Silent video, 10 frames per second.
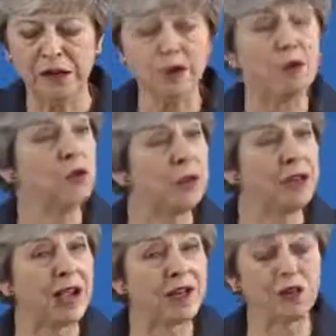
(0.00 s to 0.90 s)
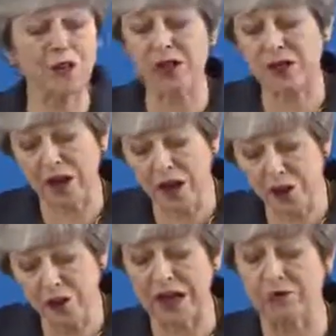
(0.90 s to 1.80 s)
which would have been activated
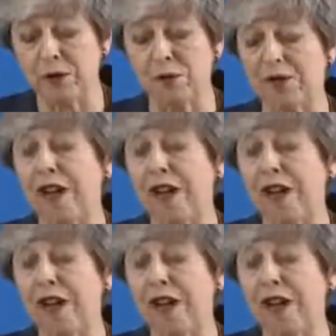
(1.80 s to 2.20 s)
only if we were